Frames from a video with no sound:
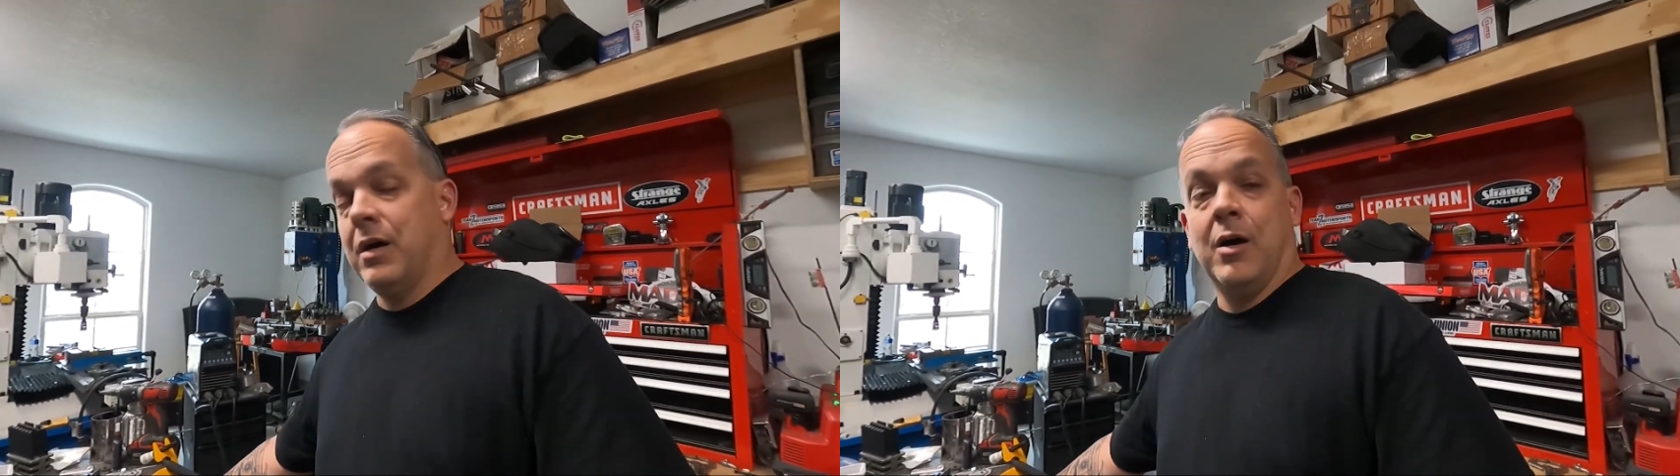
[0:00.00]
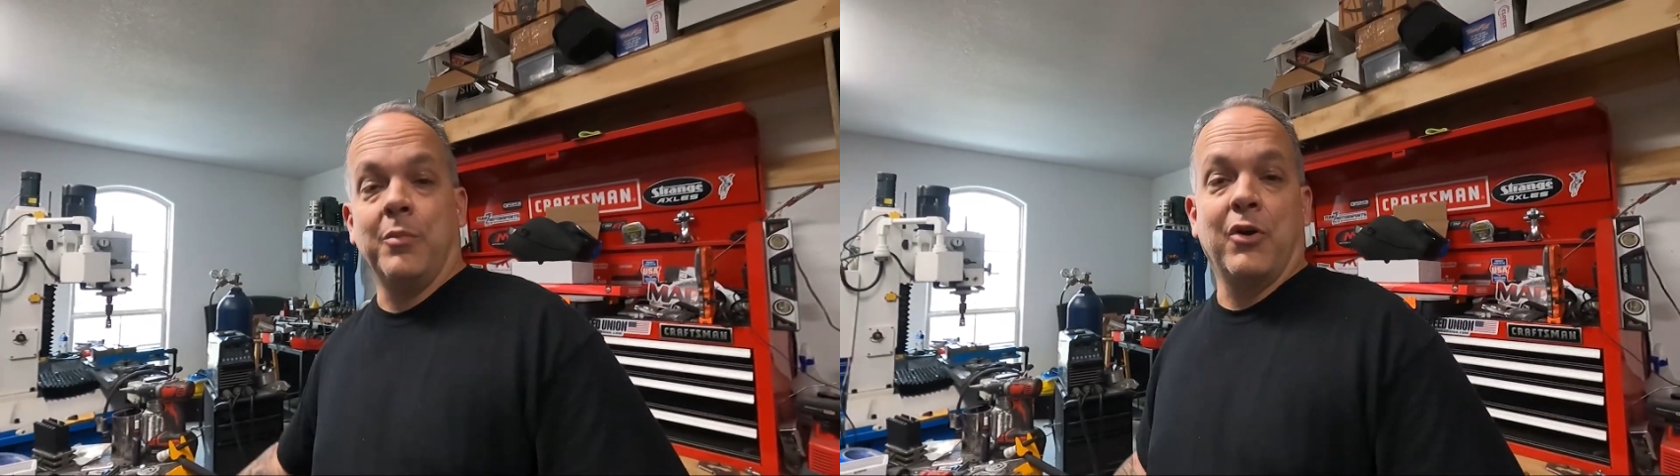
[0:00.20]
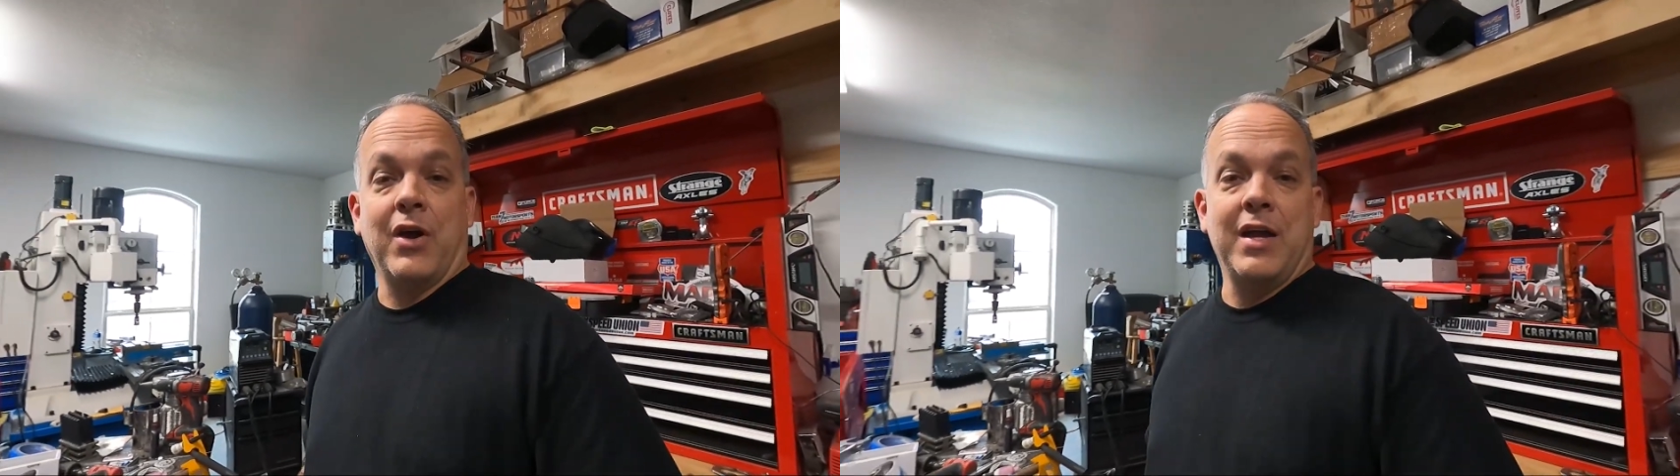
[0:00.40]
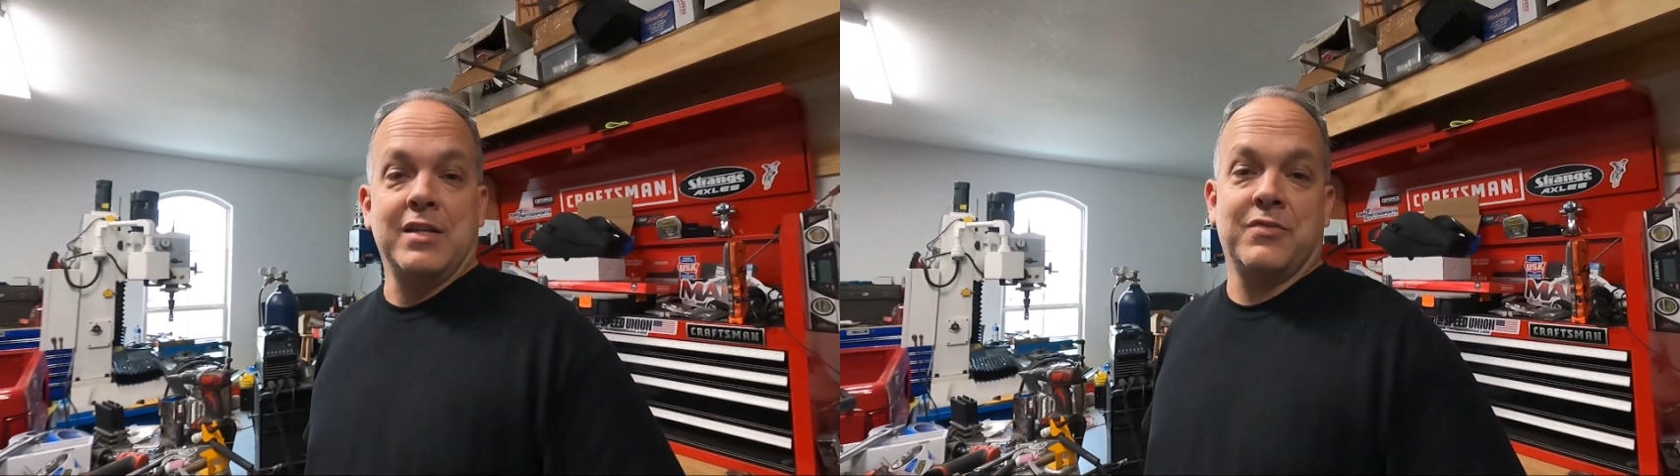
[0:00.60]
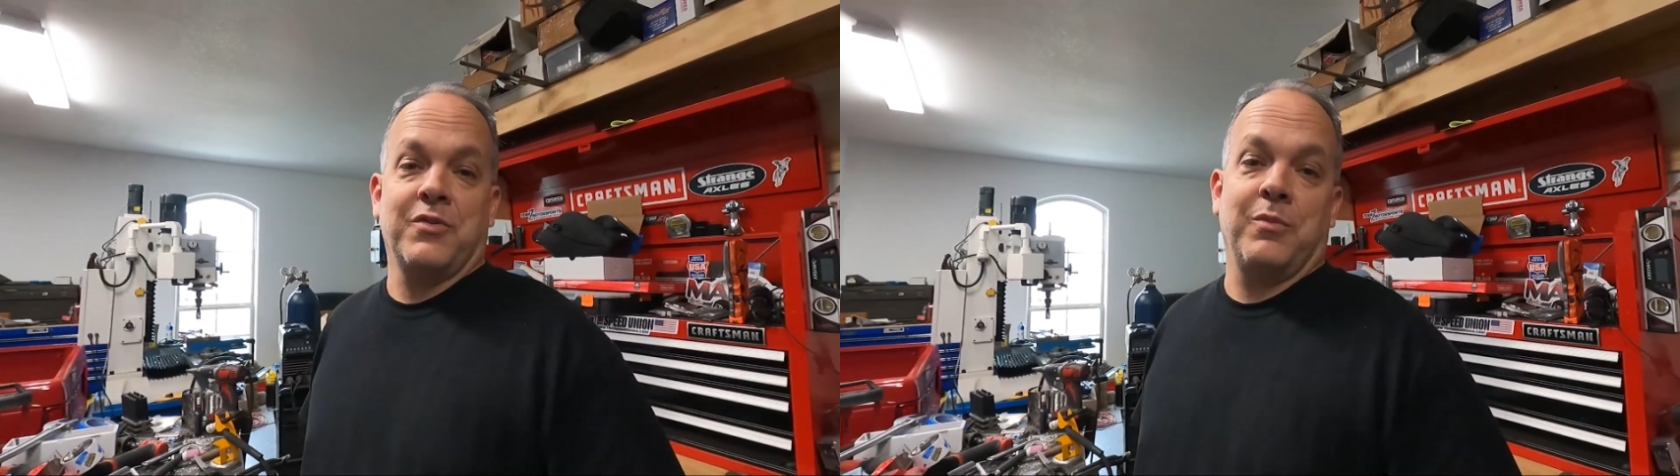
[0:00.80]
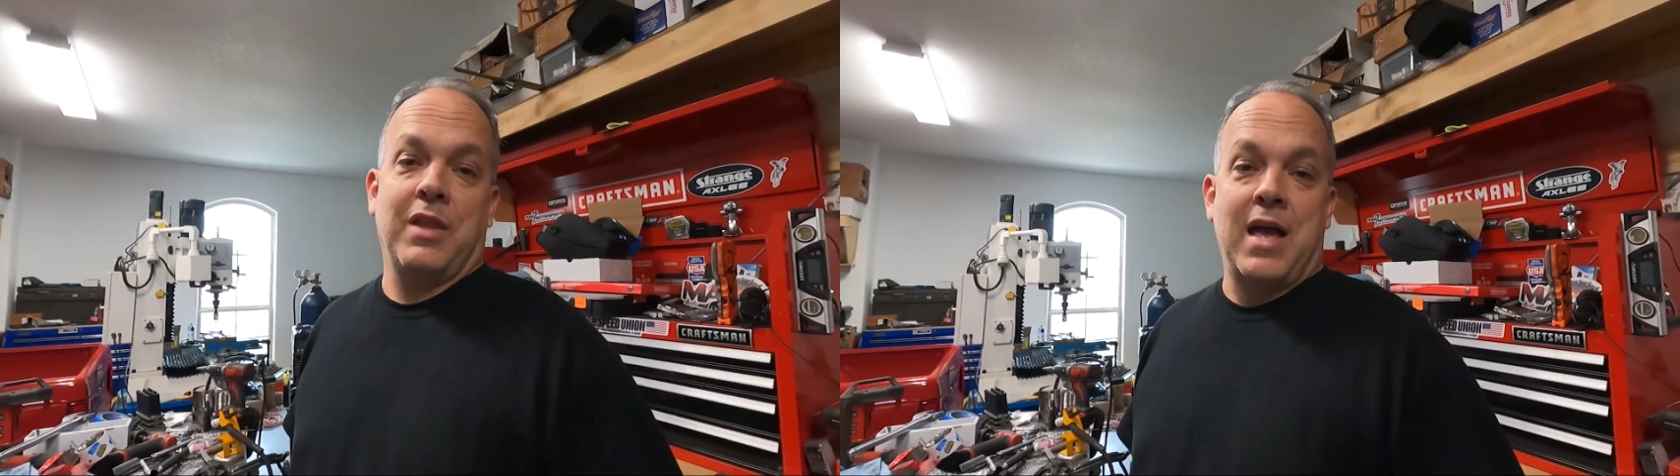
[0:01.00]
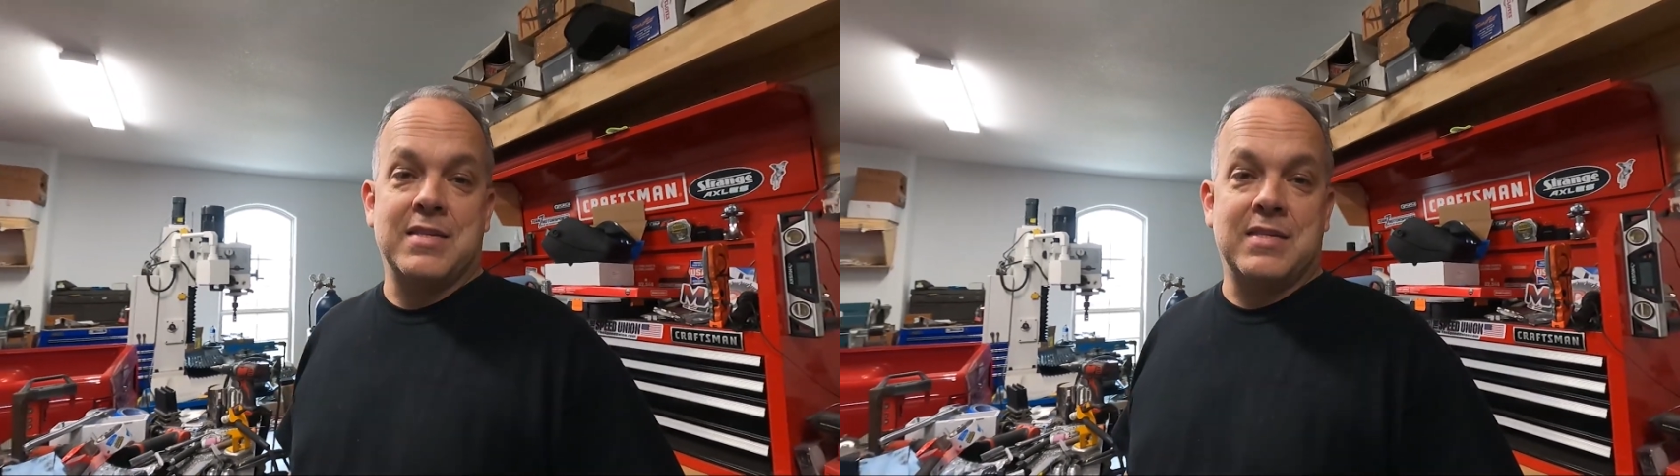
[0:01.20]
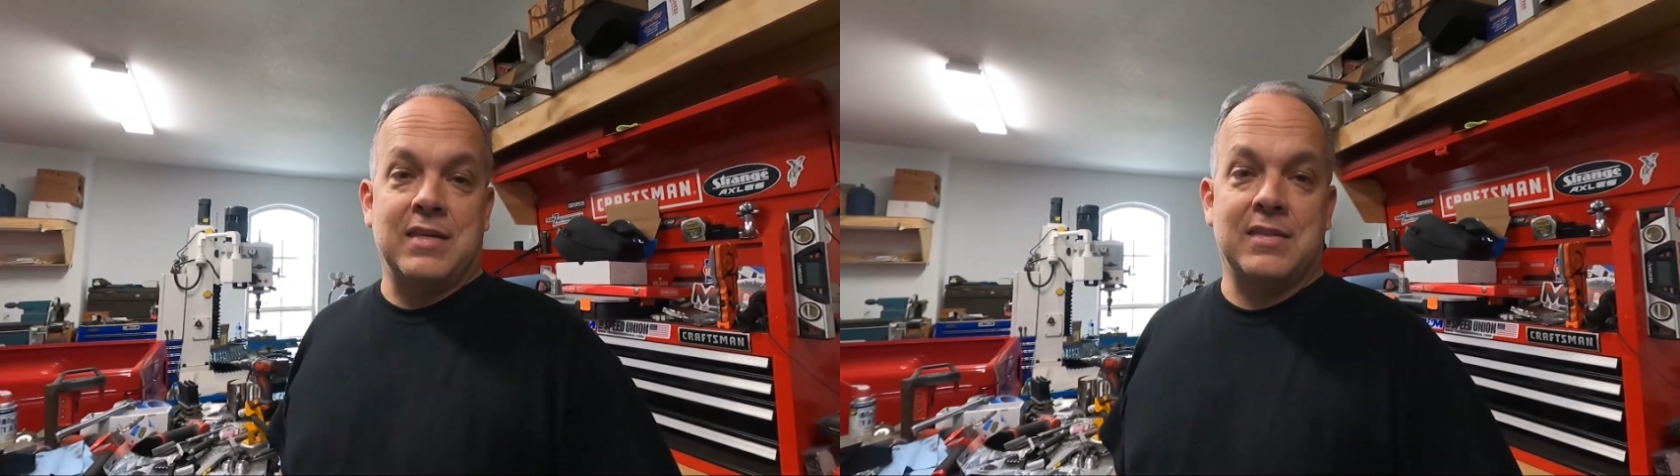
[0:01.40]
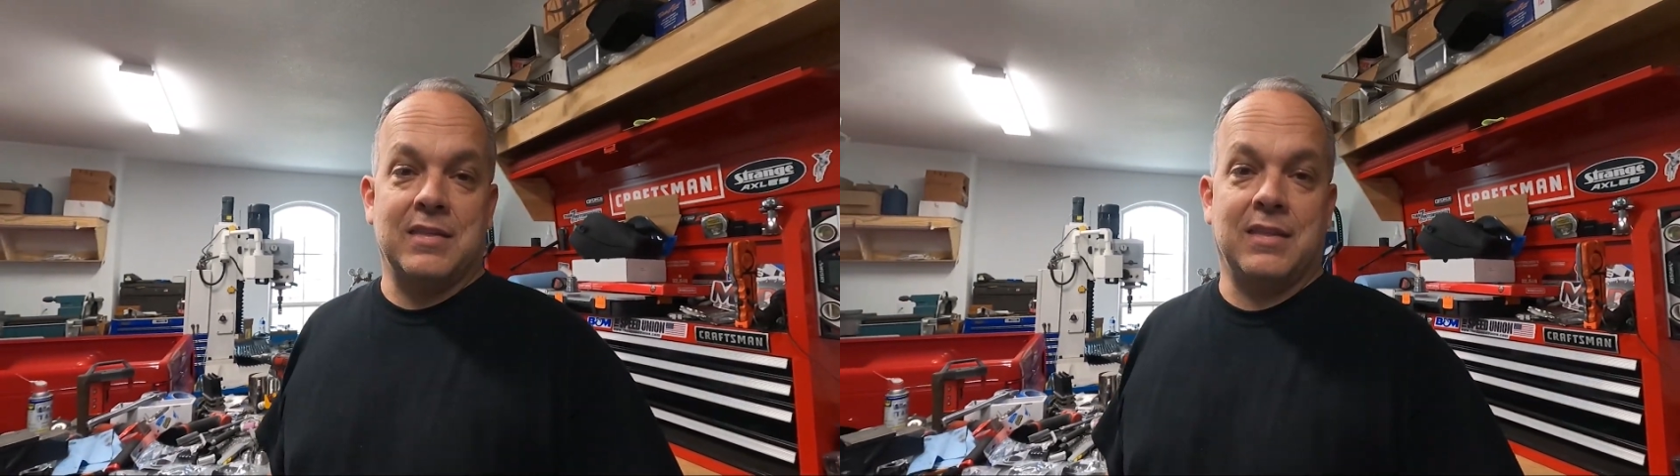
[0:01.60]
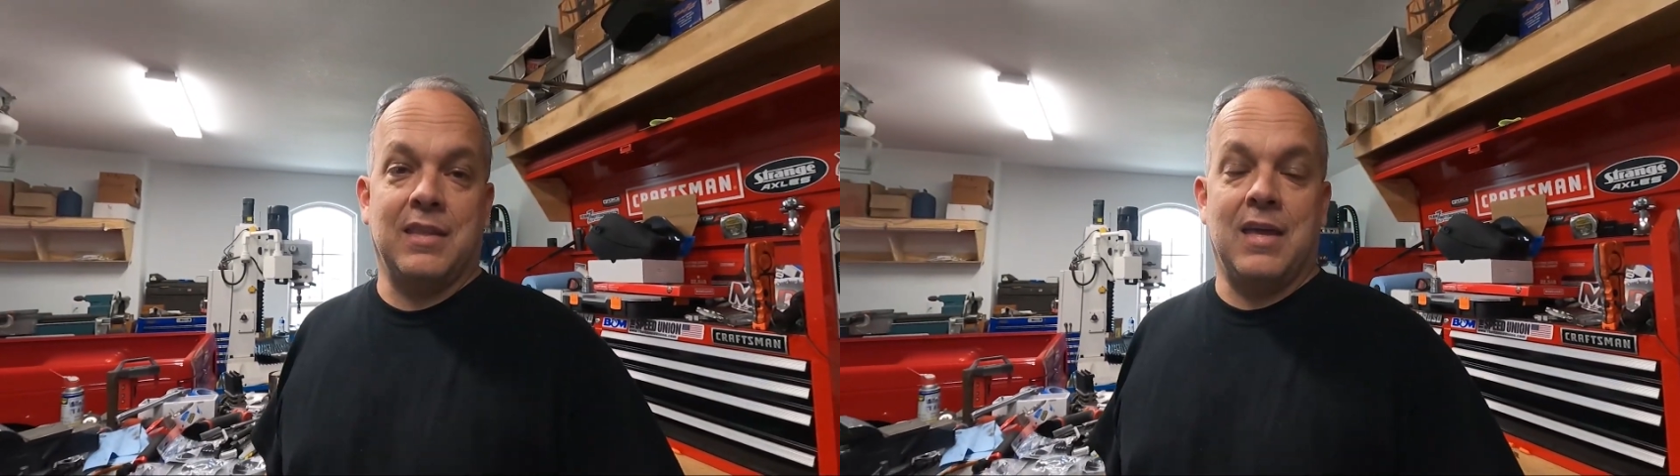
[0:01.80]
upgrades from last
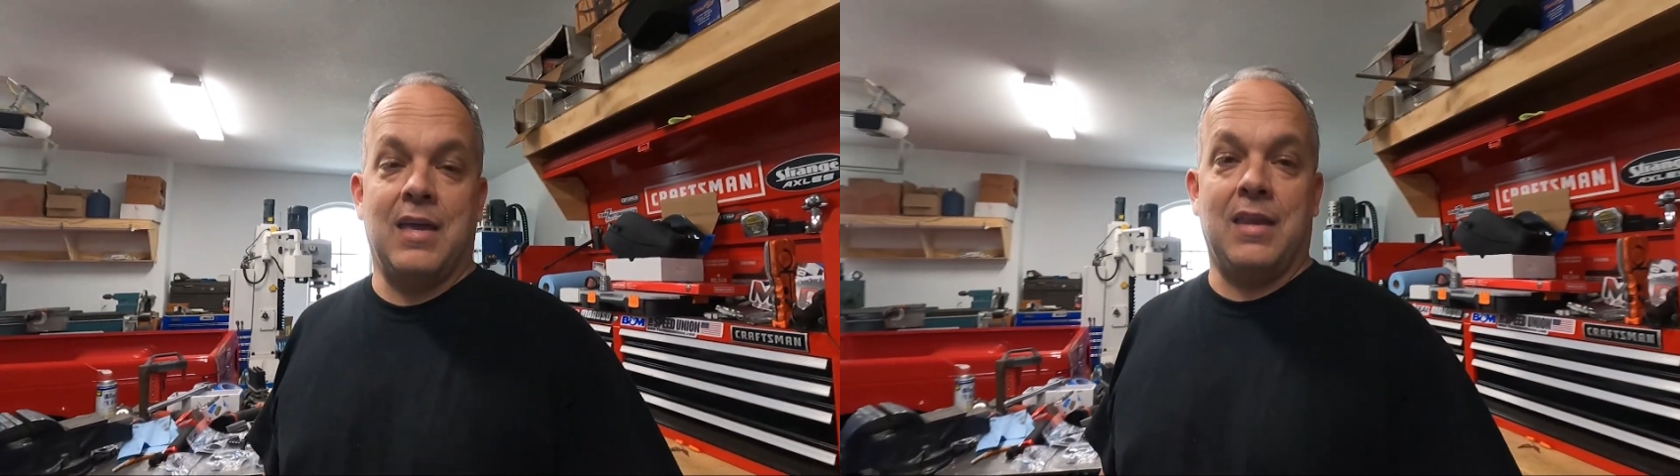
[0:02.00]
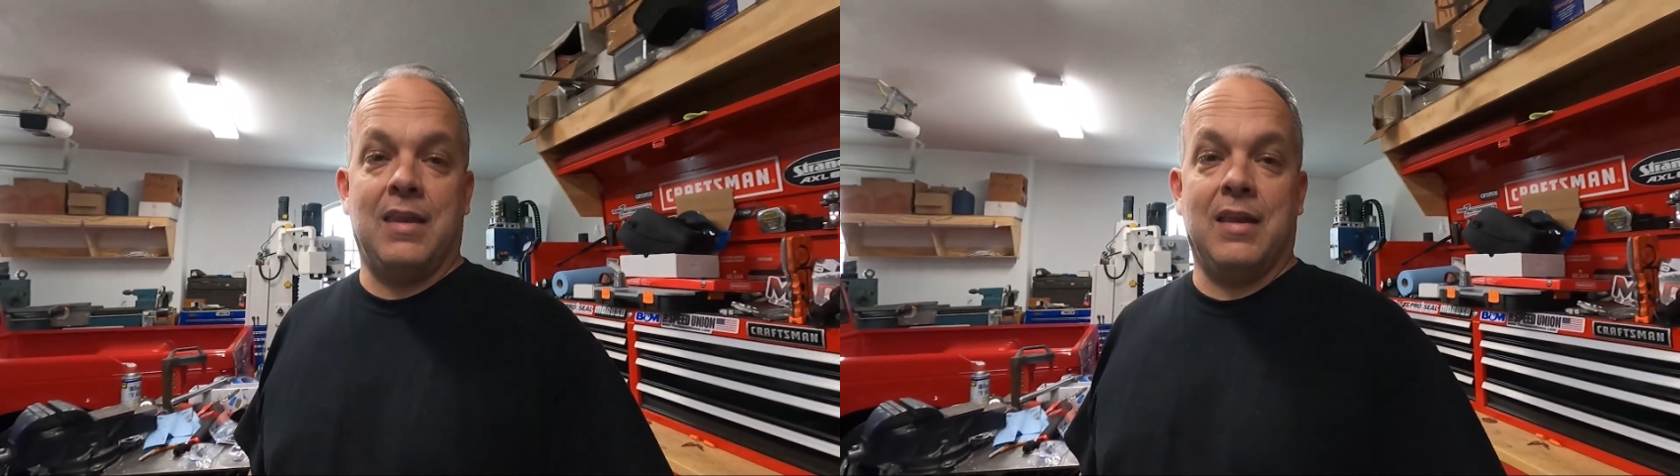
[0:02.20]
season that